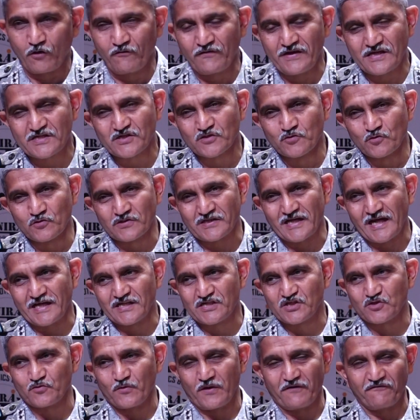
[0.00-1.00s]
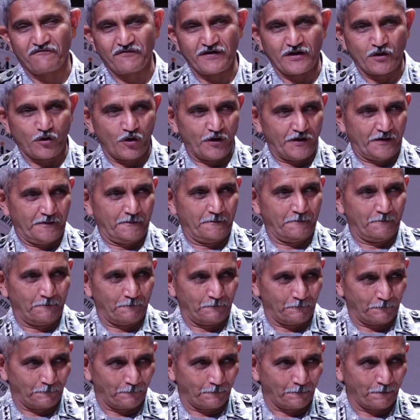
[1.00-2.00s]
There are always two sides to every
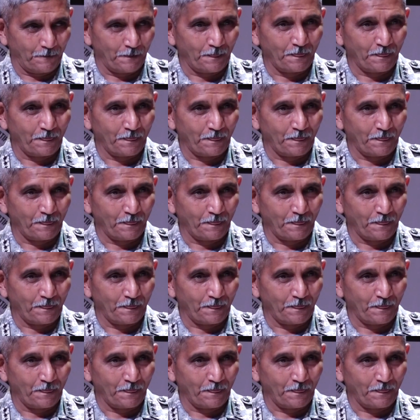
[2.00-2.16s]
coin.